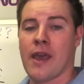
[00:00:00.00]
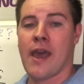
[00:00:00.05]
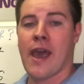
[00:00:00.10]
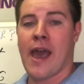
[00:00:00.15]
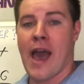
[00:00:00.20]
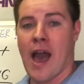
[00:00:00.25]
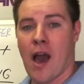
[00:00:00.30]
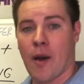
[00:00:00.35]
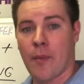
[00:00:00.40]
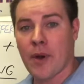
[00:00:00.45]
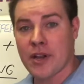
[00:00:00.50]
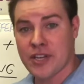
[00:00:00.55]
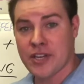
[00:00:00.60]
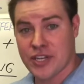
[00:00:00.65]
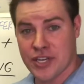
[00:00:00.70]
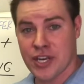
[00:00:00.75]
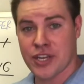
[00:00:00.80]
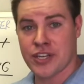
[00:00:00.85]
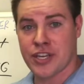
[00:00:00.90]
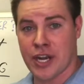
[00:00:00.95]
how much
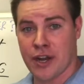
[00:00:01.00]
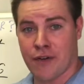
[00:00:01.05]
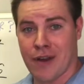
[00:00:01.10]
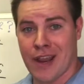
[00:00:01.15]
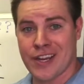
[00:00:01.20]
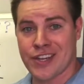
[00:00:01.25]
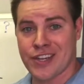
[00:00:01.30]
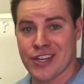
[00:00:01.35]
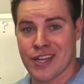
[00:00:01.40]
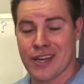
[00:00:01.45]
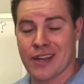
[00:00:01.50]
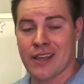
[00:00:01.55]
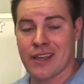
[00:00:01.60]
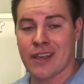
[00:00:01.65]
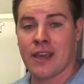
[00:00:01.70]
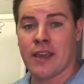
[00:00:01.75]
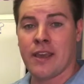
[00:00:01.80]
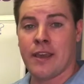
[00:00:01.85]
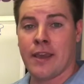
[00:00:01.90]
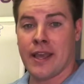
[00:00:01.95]
degeneration
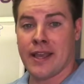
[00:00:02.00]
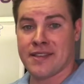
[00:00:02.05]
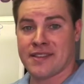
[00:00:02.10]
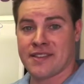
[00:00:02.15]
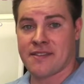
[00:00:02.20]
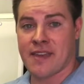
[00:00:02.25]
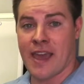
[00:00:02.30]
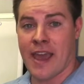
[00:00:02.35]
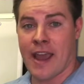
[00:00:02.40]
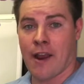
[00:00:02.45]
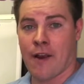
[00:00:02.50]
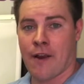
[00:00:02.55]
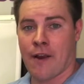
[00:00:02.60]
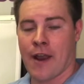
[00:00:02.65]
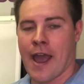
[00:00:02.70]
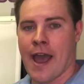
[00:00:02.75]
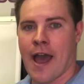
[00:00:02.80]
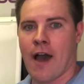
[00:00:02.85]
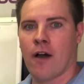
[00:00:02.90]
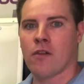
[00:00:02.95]
is there,
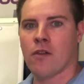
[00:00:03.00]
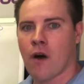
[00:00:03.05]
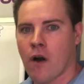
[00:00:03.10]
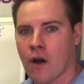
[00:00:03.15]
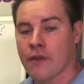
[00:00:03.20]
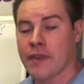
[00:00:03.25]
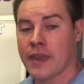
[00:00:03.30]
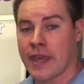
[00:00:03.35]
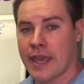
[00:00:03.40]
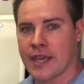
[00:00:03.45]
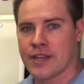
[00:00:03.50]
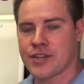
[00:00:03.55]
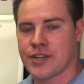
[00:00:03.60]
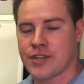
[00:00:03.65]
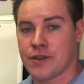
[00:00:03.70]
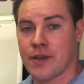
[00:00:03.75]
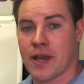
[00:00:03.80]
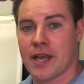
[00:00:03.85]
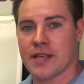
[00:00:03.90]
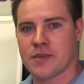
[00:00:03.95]
how long the
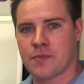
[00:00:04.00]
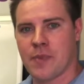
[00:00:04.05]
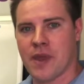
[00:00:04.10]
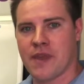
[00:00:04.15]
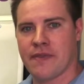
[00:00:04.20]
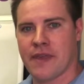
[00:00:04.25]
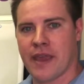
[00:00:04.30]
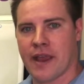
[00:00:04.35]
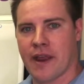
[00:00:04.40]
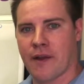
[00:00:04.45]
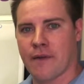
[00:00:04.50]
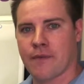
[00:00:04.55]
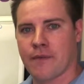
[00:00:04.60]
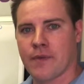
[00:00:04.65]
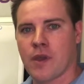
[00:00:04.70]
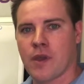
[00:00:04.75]
issue has been there